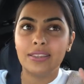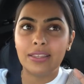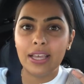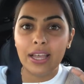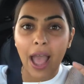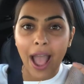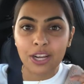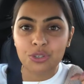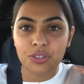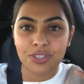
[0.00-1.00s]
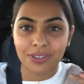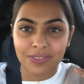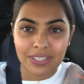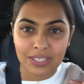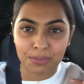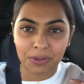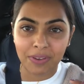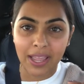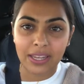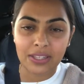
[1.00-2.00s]
the actual service is
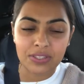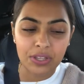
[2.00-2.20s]
provided.